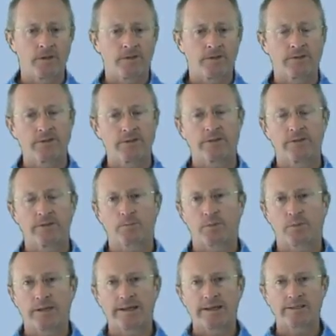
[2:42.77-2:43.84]
So this is
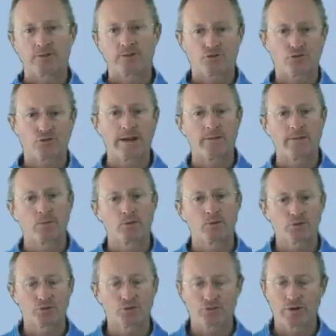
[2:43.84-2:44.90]
pleasant
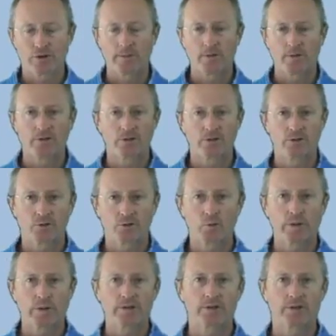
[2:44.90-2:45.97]
trembles, tremors and
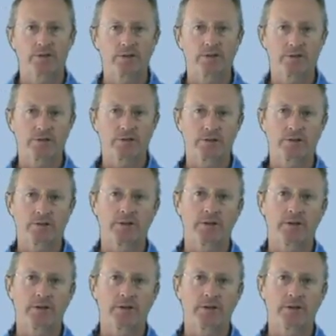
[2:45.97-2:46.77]
twitches